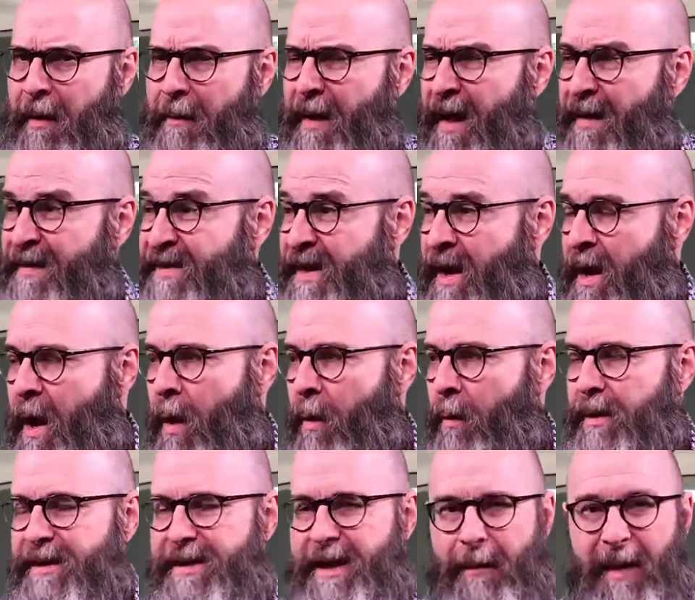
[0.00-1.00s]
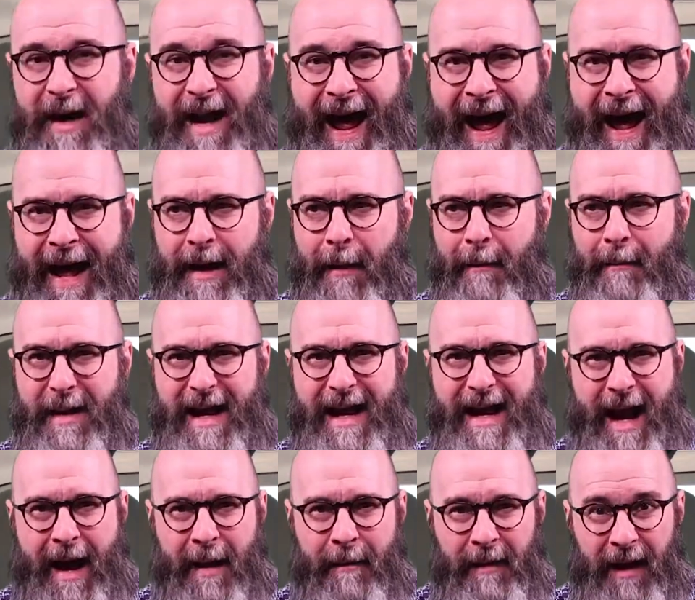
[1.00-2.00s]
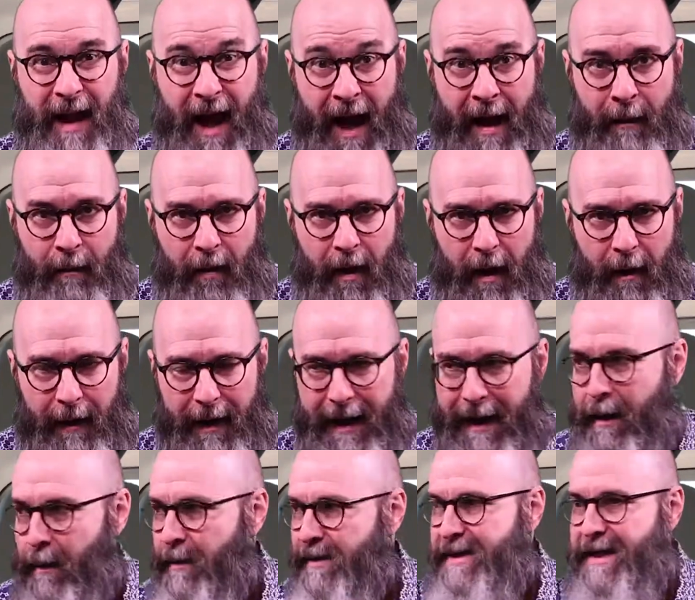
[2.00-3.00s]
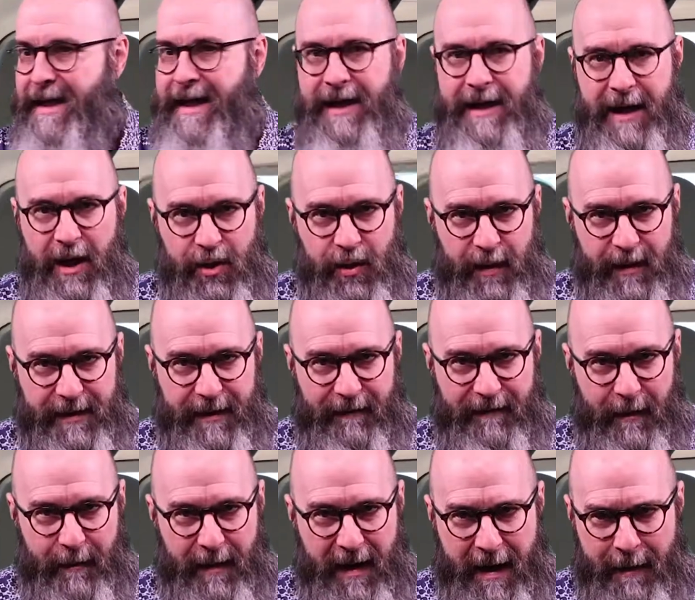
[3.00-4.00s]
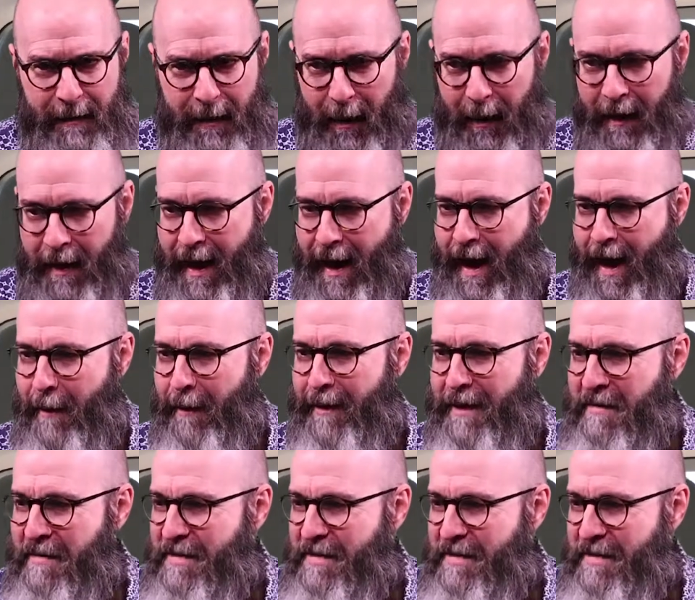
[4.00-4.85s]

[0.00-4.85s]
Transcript: months where someone had a BM library and it was the initials of the people. But I'm